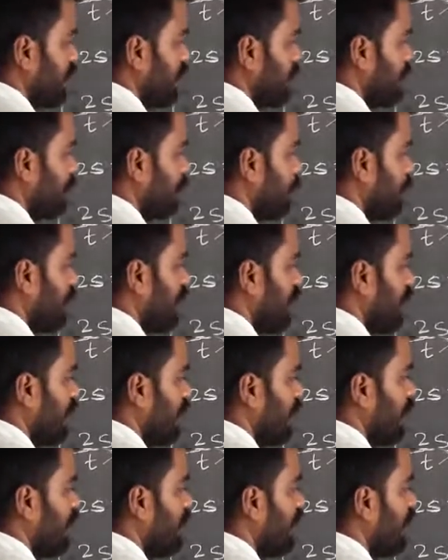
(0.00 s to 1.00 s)

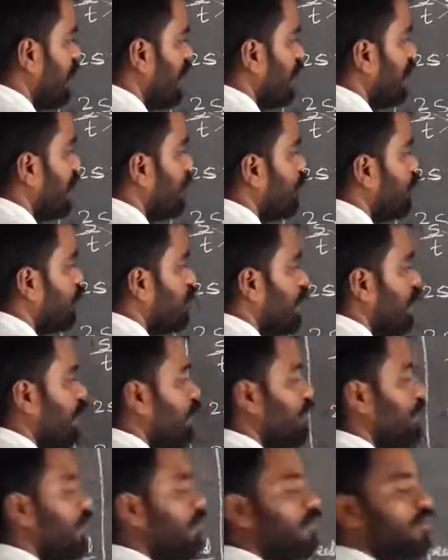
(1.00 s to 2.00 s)
Simply t into t
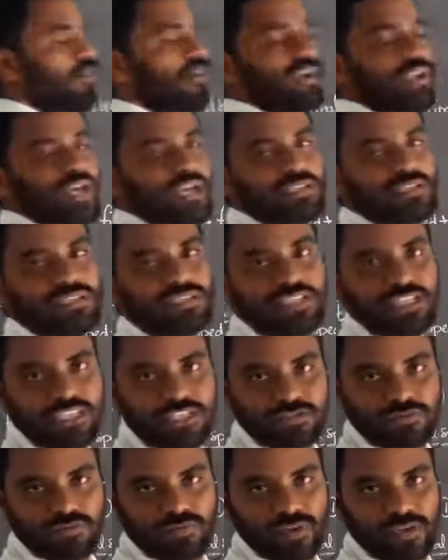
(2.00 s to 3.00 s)
we call as a
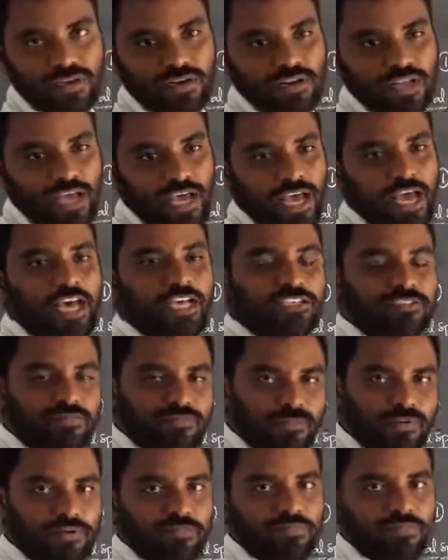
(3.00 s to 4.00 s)
t square, as
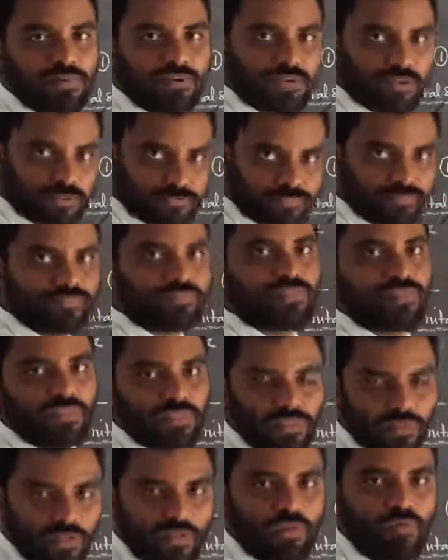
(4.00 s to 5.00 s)
from
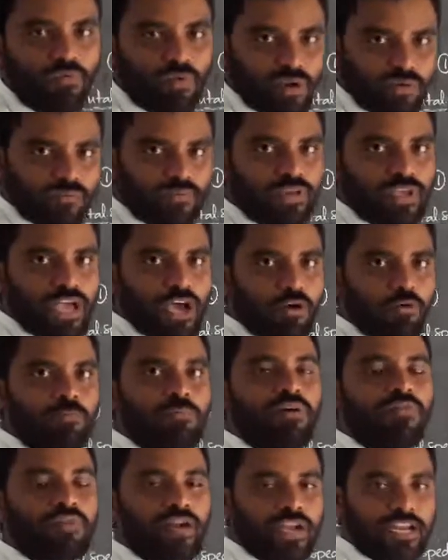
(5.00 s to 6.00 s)
what we have
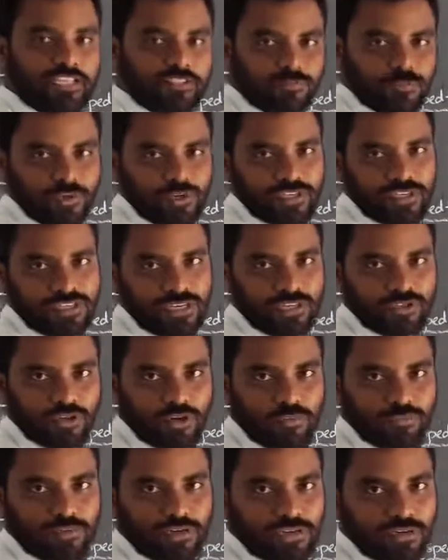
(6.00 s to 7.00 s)
power and exponential
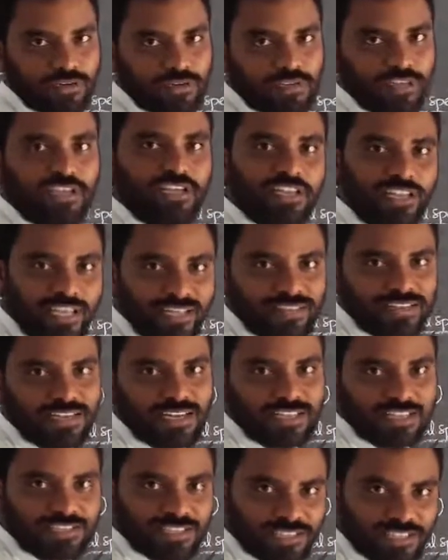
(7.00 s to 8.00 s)
chapter in 8th
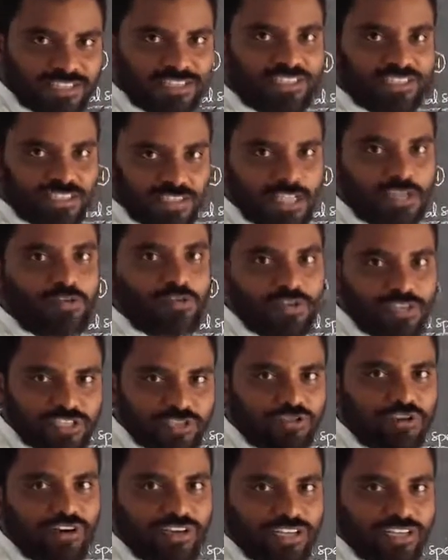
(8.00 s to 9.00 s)
class, that means
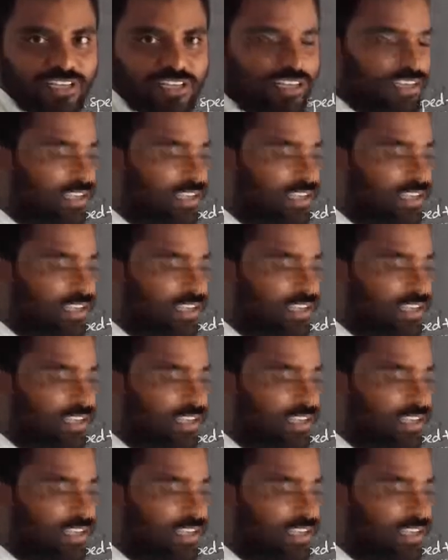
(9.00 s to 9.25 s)
starting.